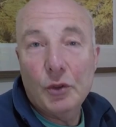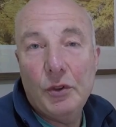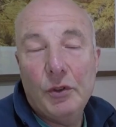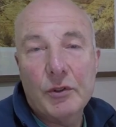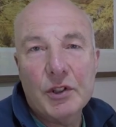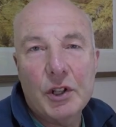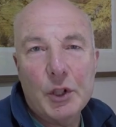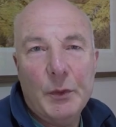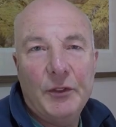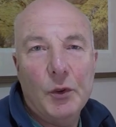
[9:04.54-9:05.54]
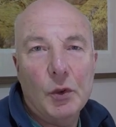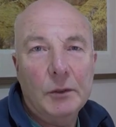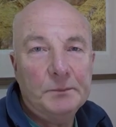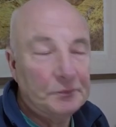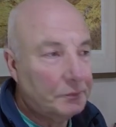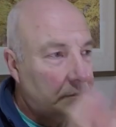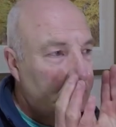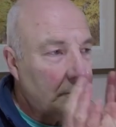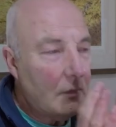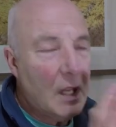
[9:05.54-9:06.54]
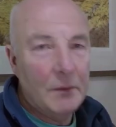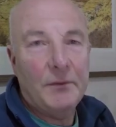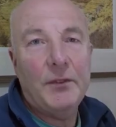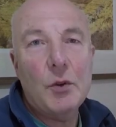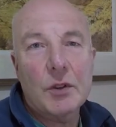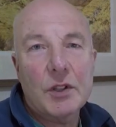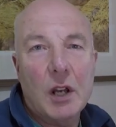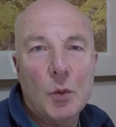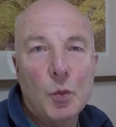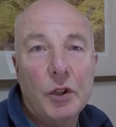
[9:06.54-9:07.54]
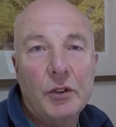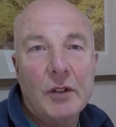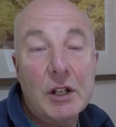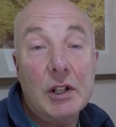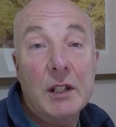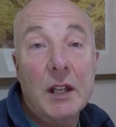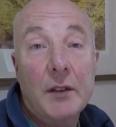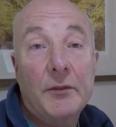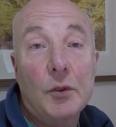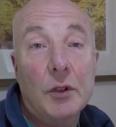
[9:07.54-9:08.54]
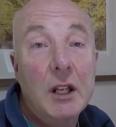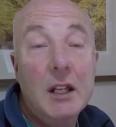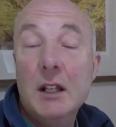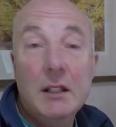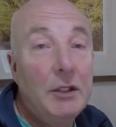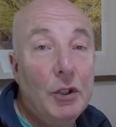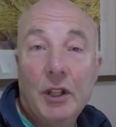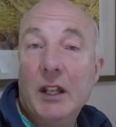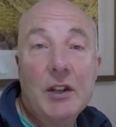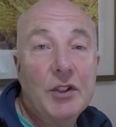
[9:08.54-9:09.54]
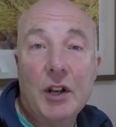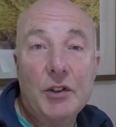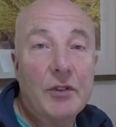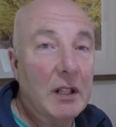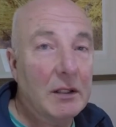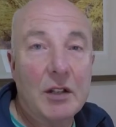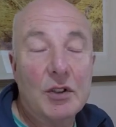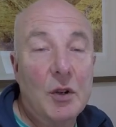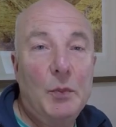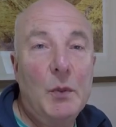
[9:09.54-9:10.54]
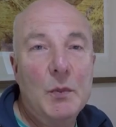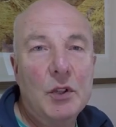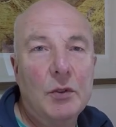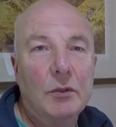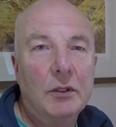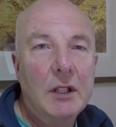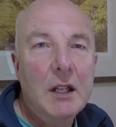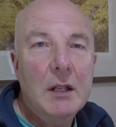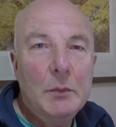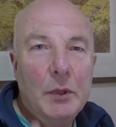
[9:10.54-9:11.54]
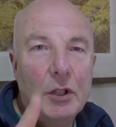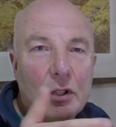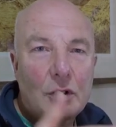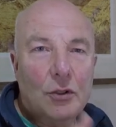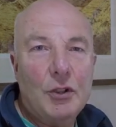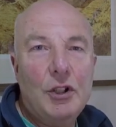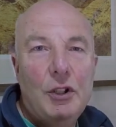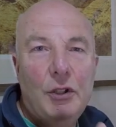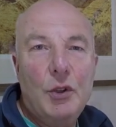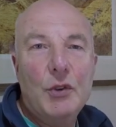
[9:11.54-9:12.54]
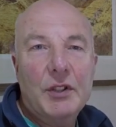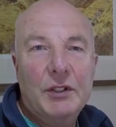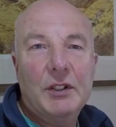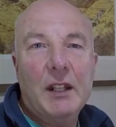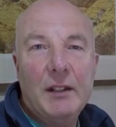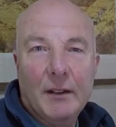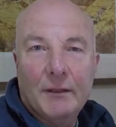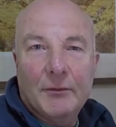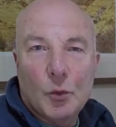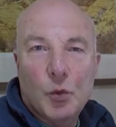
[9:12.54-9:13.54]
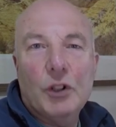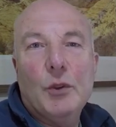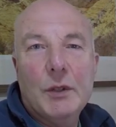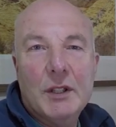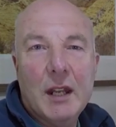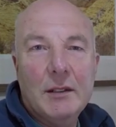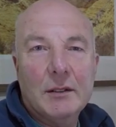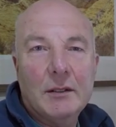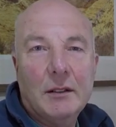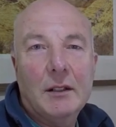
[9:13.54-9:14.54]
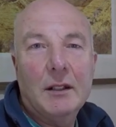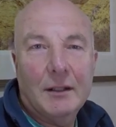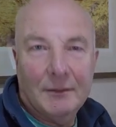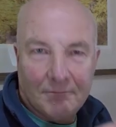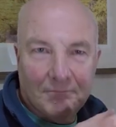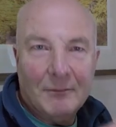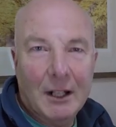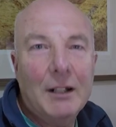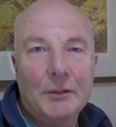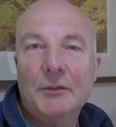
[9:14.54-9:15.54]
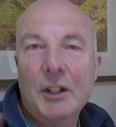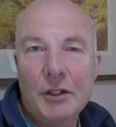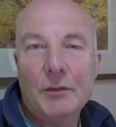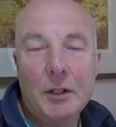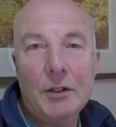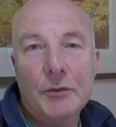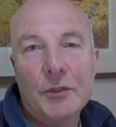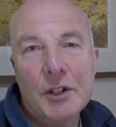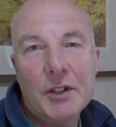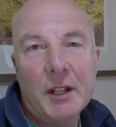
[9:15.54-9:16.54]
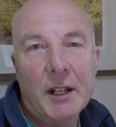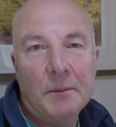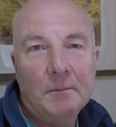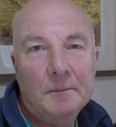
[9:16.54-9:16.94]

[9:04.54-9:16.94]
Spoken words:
your research before and focus on what you're actually there for. You can get sidetracked, that's not a problem at all. But as long as you use the day for what you intended, then you've reached the aim.